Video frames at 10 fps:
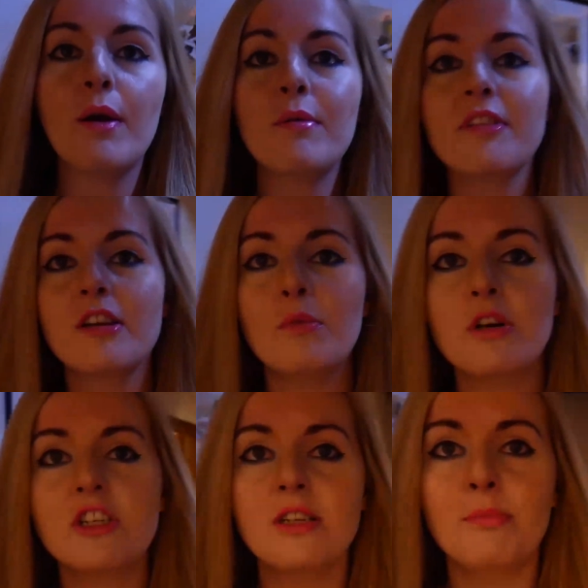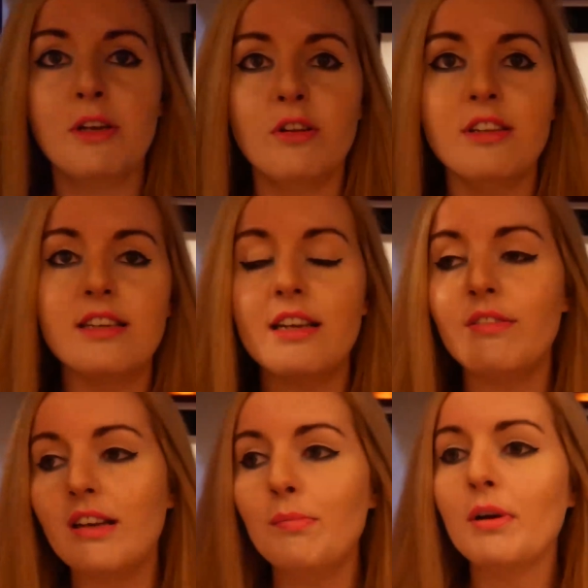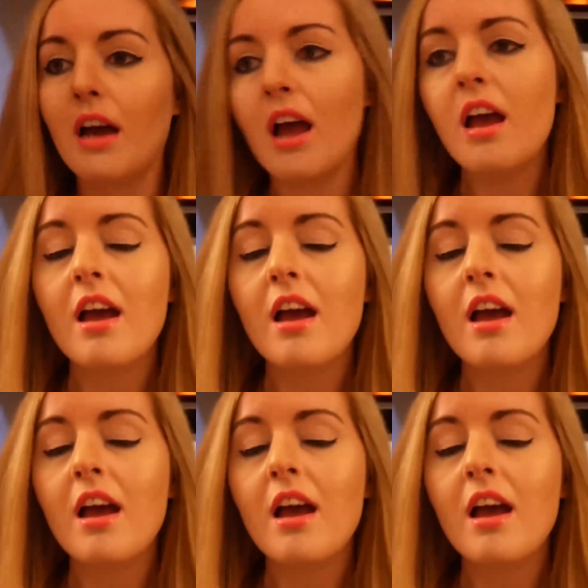I was gonna watch something on the TV, but